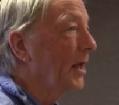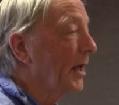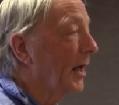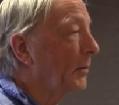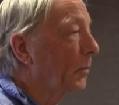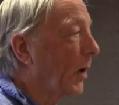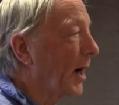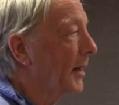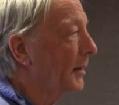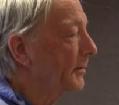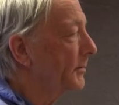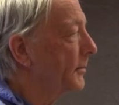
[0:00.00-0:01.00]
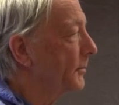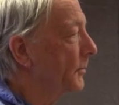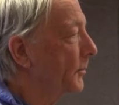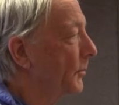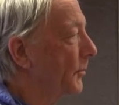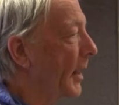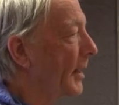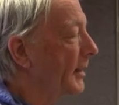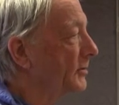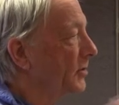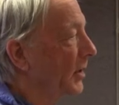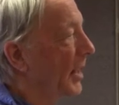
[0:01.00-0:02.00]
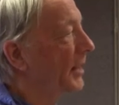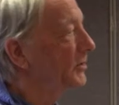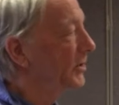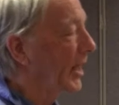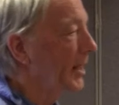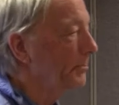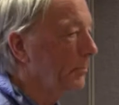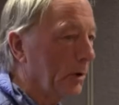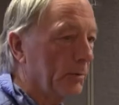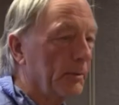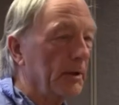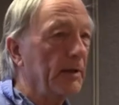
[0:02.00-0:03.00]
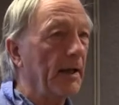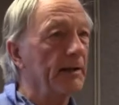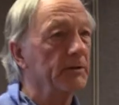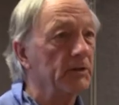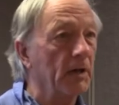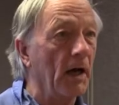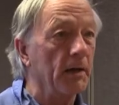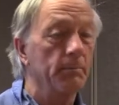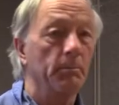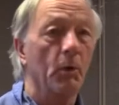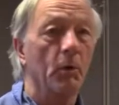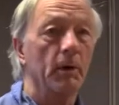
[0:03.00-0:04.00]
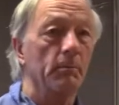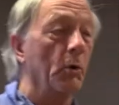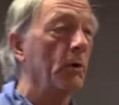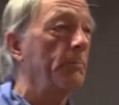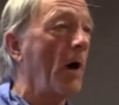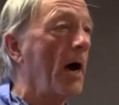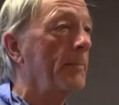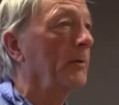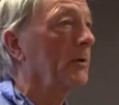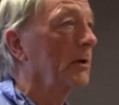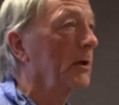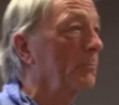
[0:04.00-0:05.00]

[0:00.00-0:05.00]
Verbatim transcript: And why, and as the landscape movement has gotten more and more popular